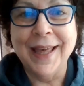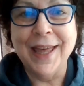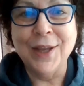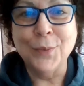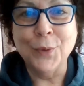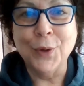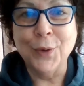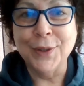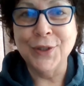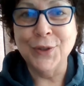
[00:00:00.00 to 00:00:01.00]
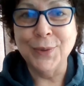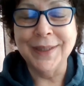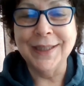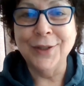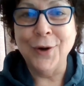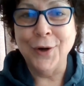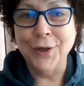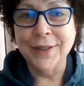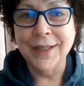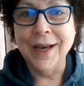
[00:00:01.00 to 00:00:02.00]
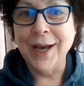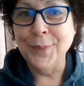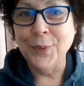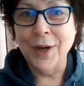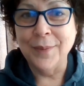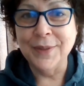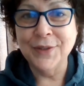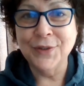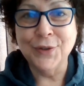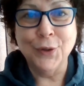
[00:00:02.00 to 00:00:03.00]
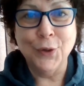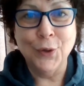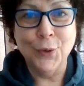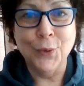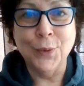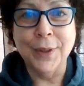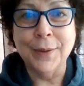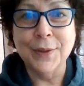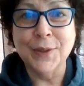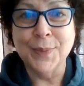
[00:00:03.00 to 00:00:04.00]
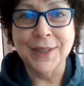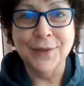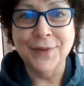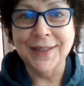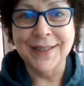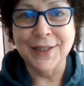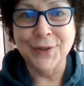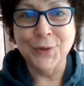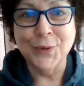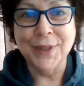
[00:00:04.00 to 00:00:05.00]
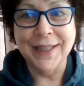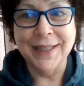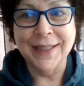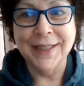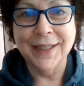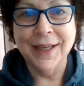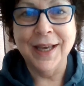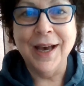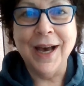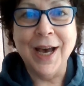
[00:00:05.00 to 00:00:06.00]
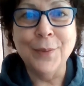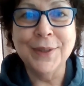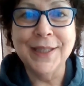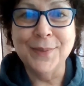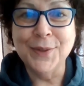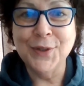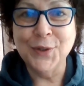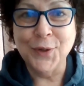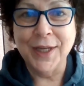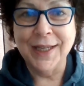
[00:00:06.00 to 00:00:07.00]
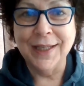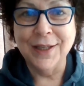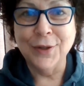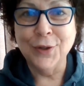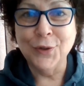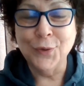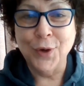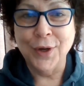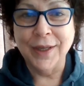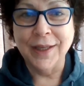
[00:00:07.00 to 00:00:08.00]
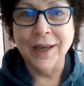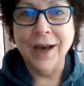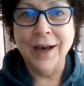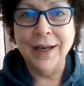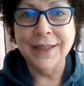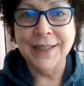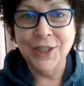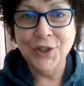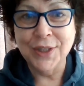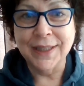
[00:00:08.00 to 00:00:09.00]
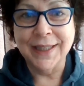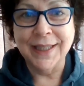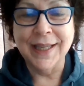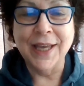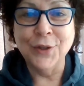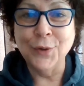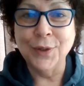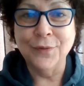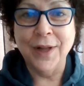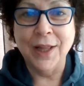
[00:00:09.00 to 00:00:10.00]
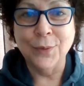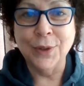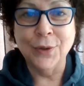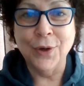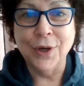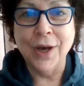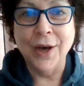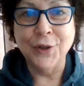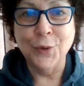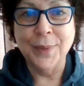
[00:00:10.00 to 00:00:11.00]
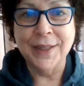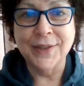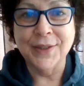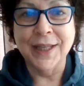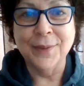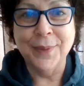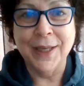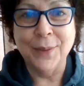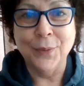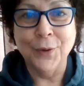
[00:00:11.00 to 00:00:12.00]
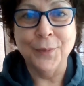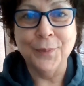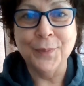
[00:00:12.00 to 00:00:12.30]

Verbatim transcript: And we're going to do a little art. I promise no specific skills are needed. I will demonstrate the drawing digitally and you can follow along on your pencil and paper.